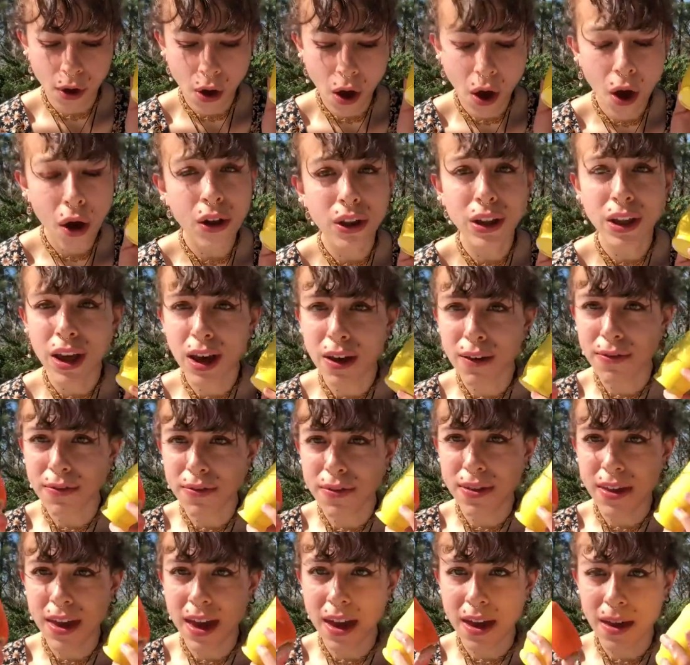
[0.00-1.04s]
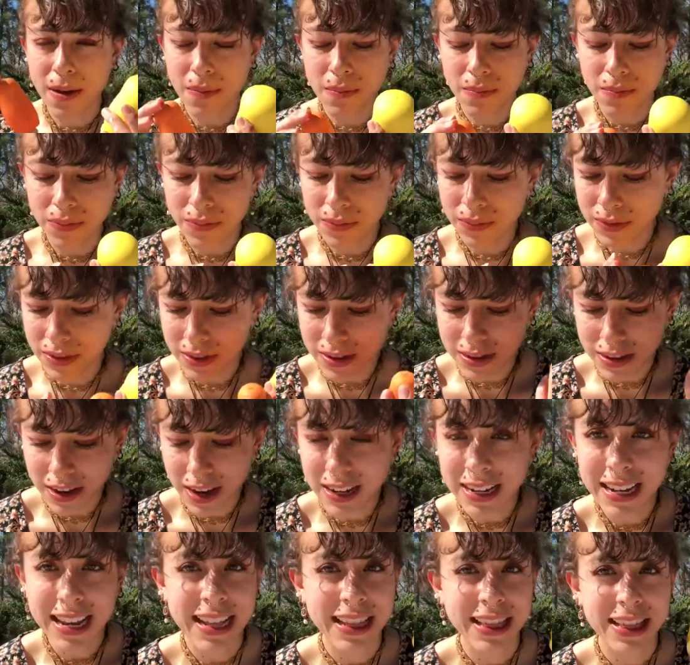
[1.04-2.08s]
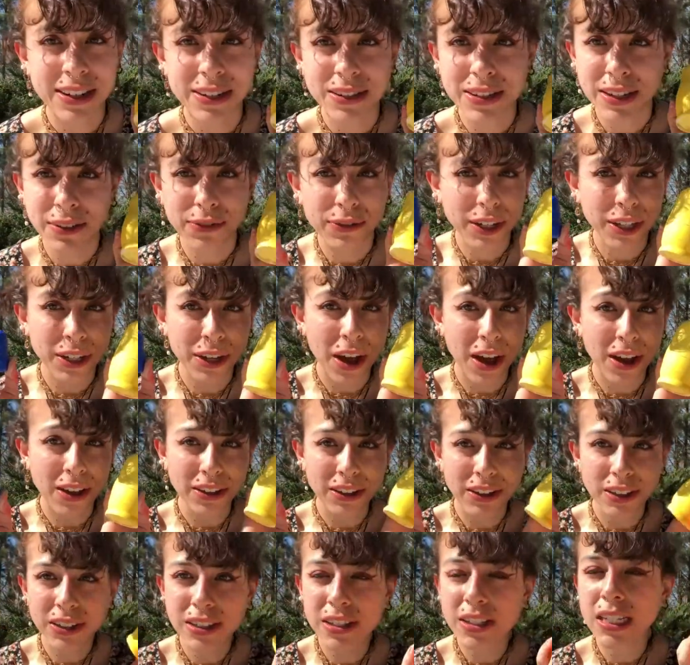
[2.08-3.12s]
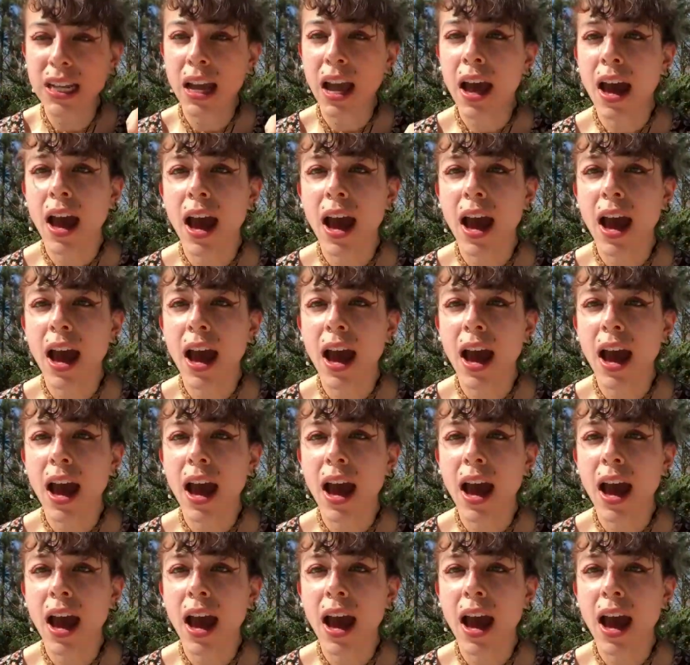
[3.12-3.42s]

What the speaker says: all of them done in their different colors,